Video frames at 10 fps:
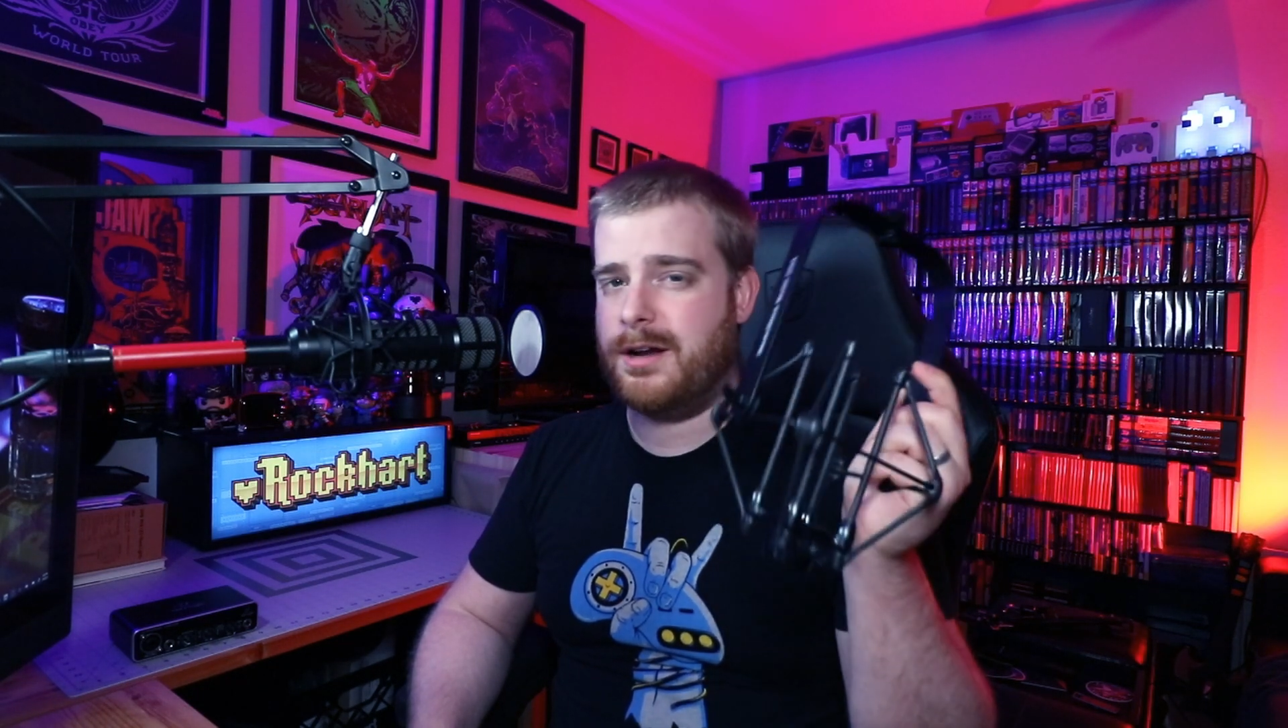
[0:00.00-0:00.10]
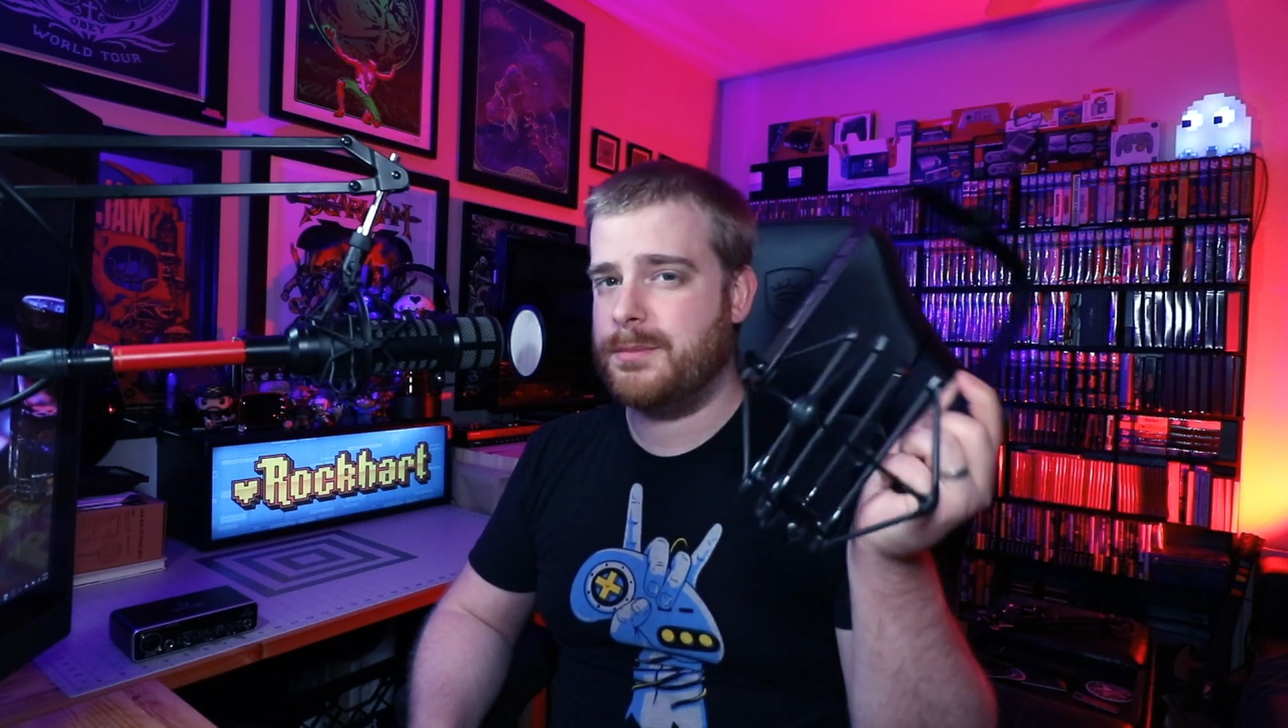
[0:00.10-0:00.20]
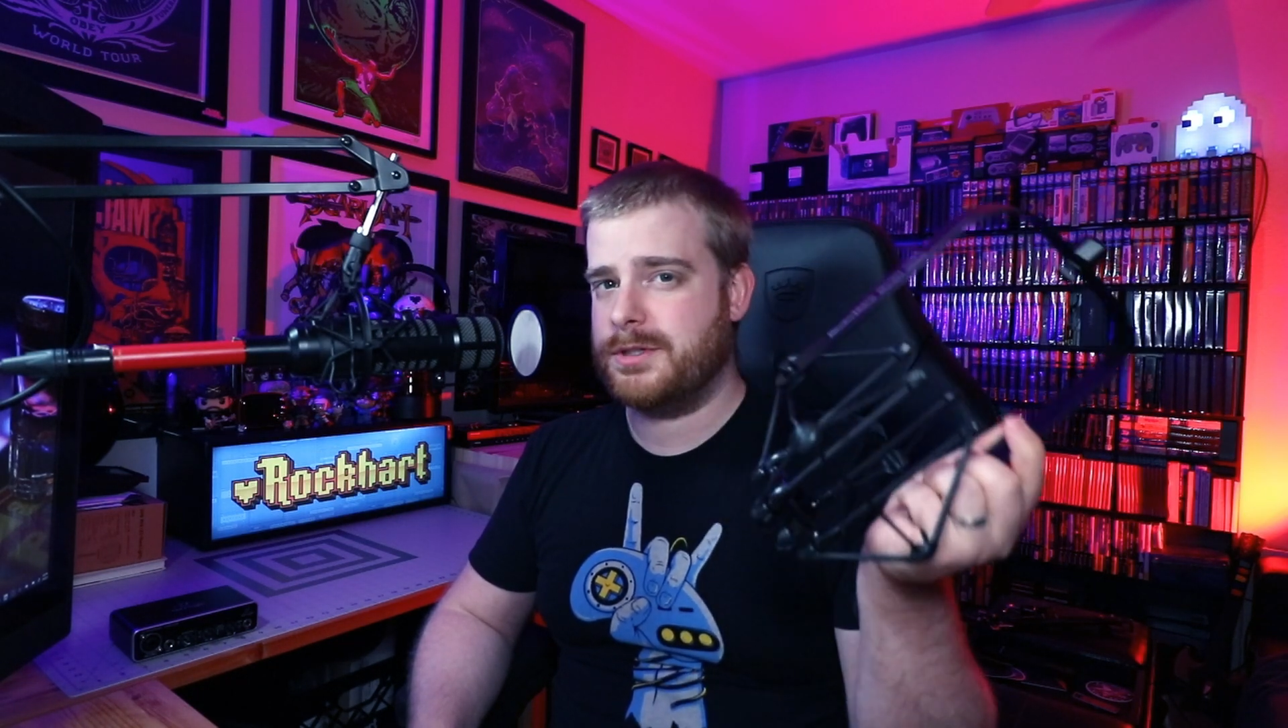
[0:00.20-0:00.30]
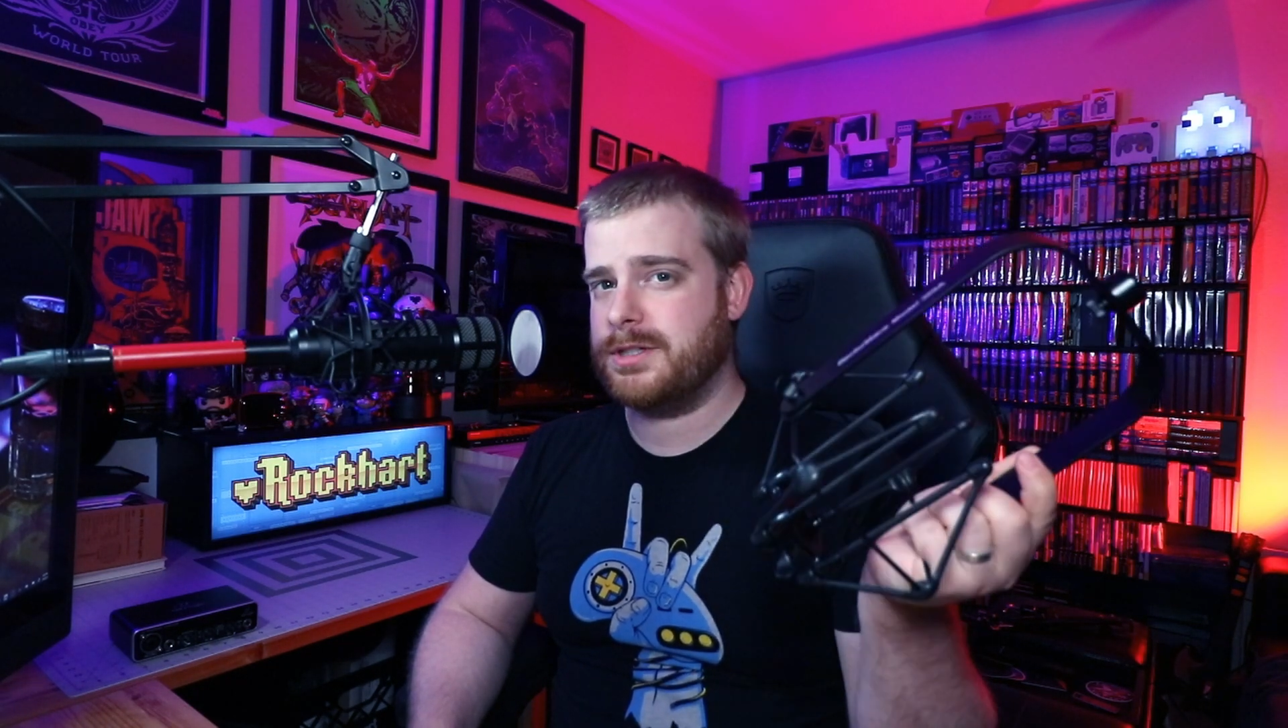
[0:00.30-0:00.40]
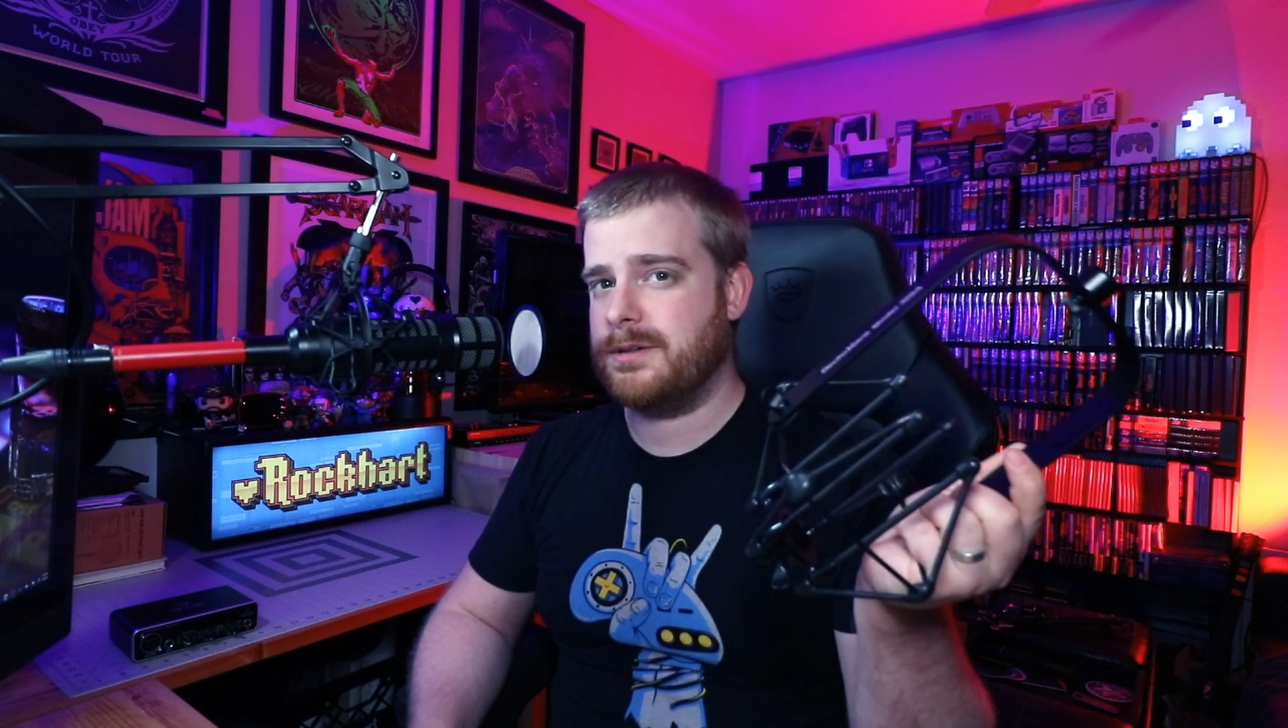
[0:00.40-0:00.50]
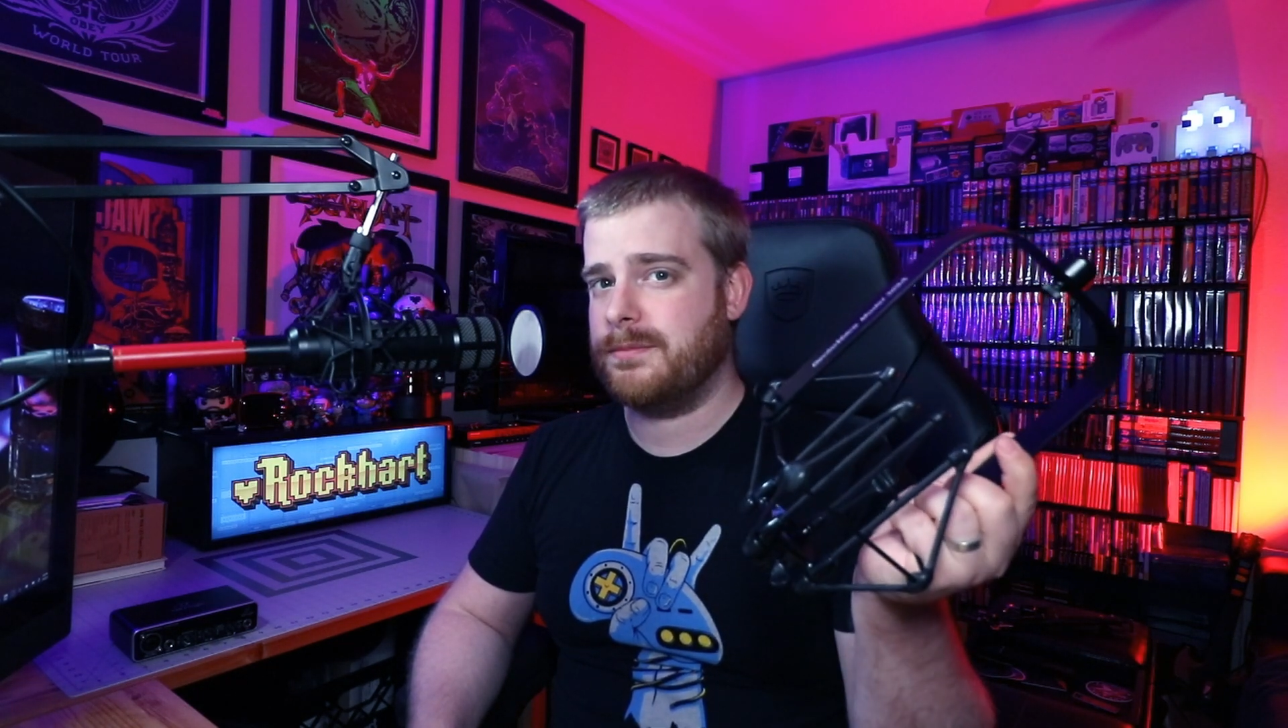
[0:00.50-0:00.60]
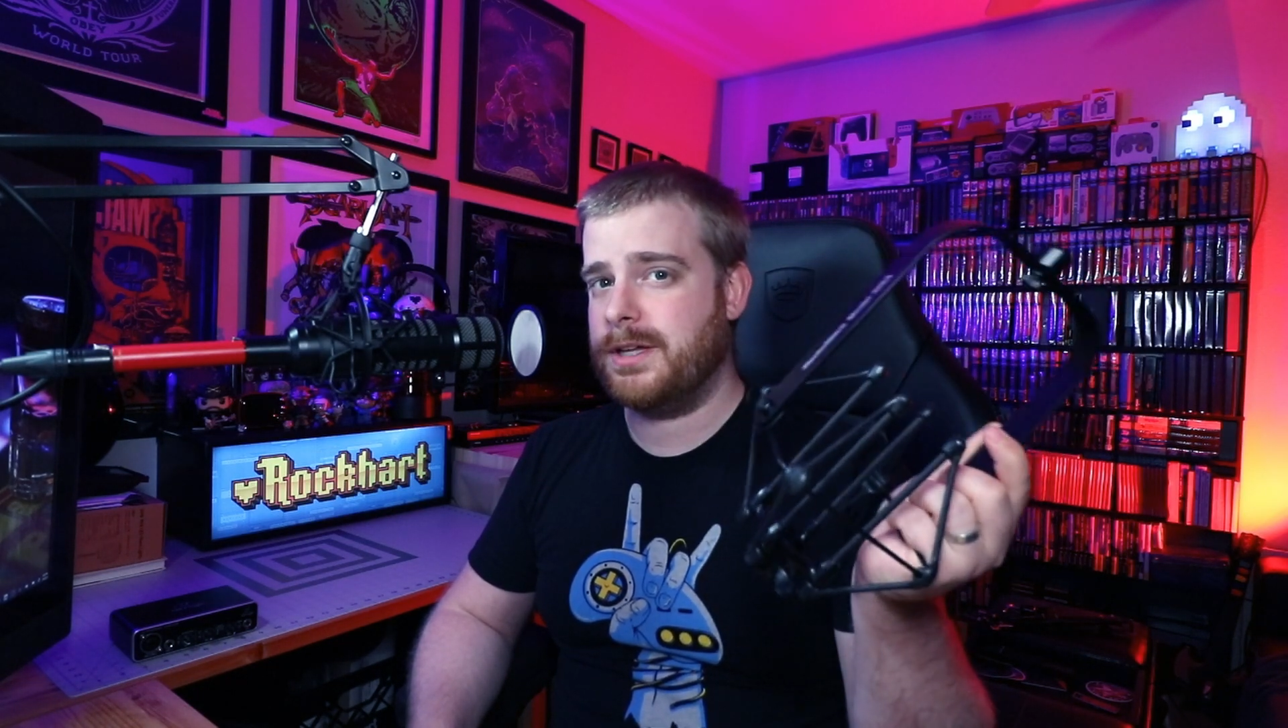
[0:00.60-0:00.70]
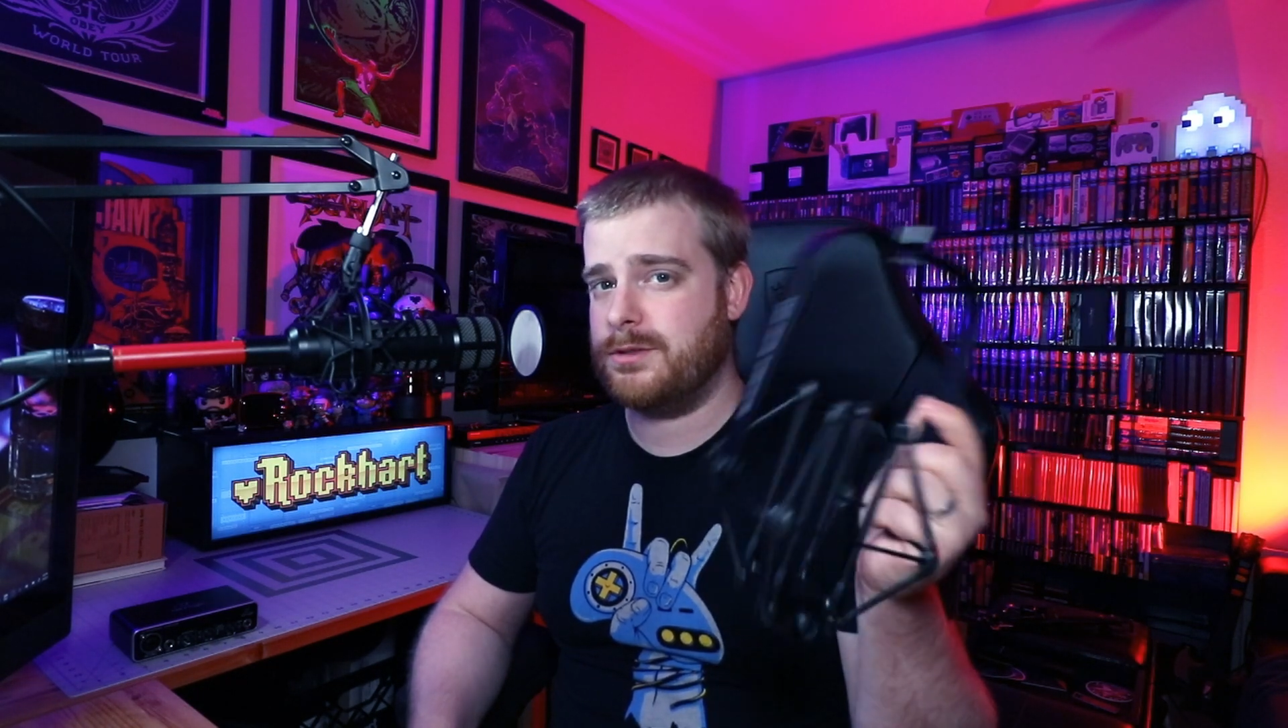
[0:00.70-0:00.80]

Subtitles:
cumbersome.